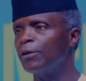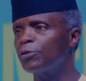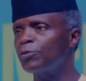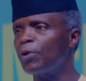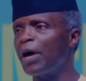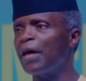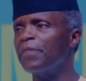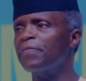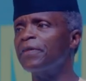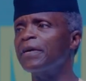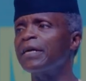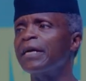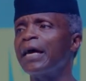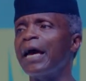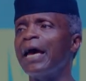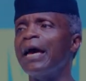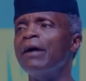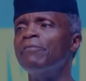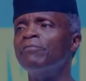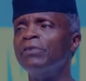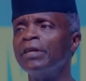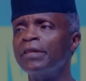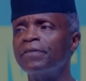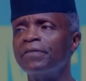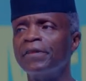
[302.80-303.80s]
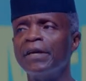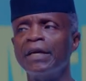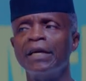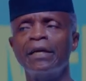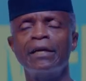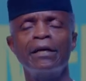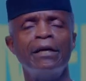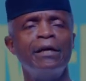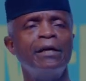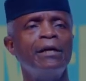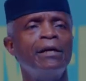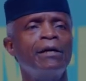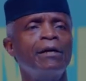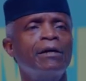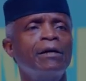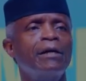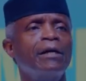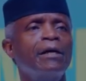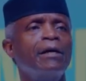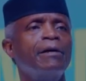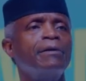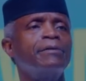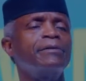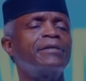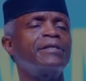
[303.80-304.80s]
So I think everything
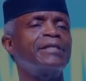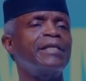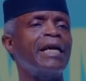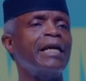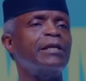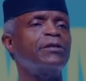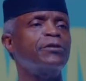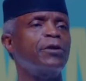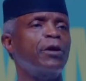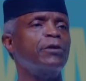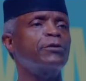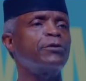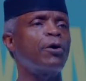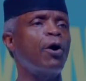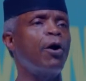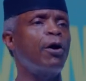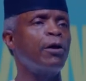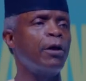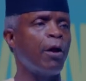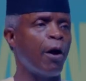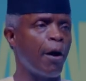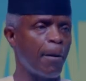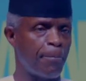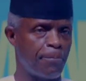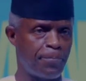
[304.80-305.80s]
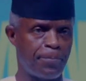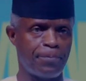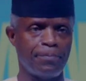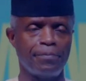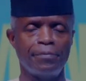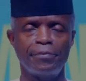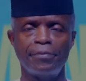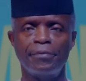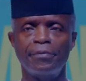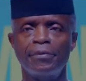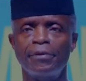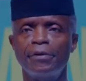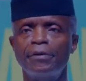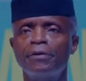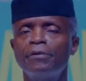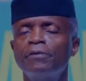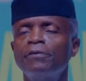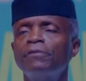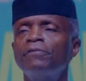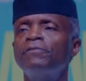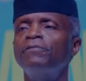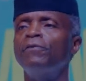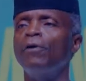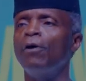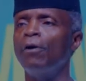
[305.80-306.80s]
sets us all up
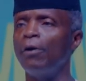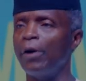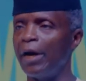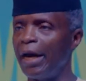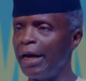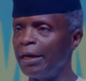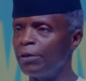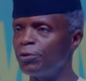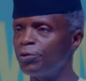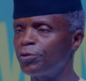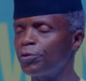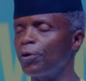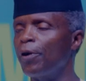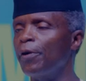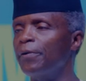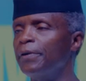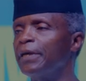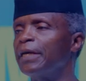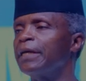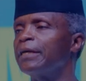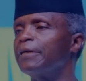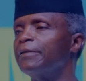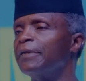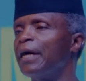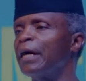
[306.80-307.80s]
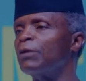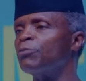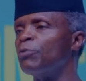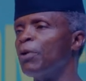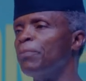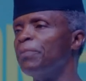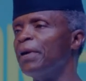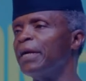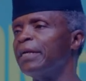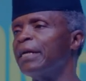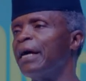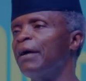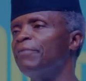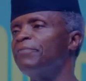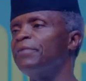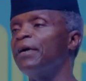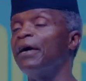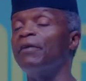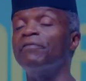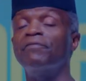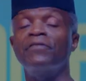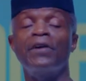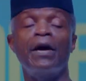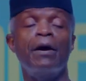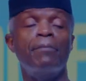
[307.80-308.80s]
for ensuring that women have
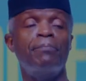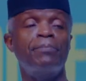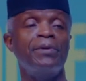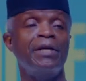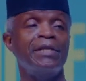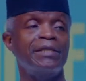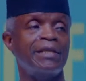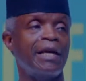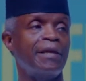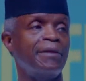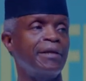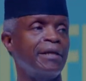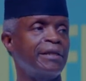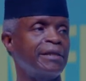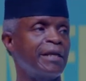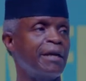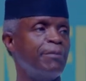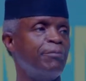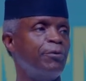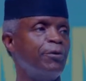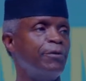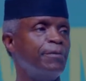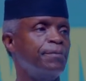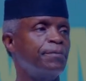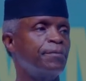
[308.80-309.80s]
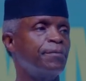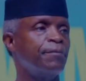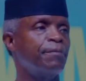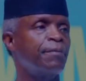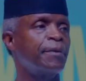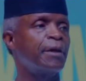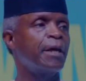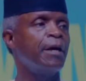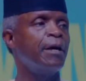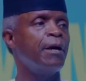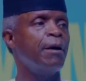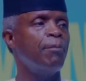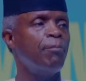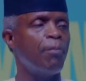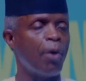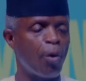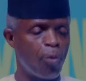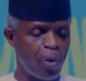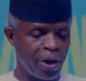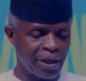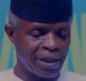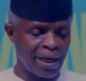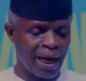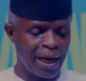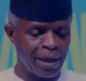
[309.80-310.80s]
their fair place at the table.
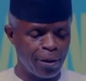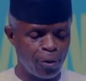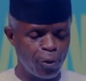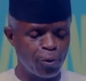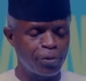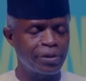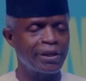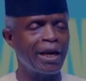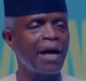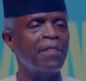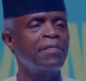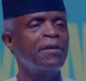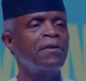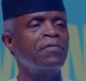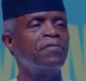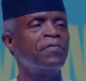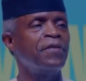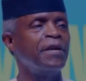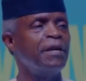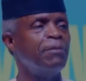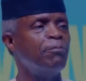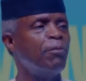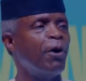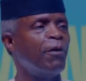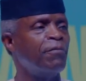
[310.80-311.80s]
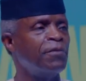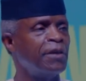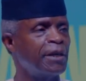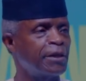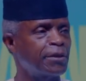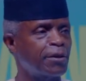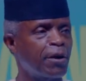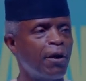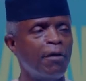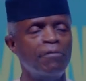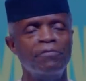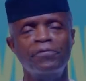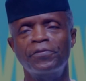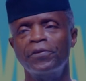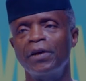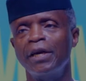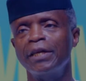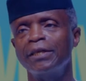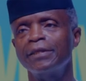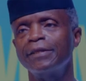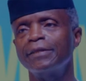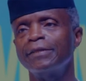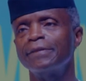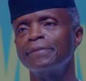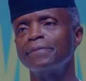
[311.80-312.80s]
But when I looked at the theme of this
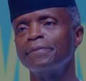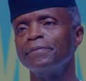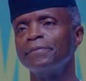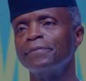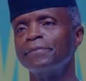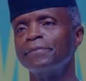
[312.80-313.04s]
conference,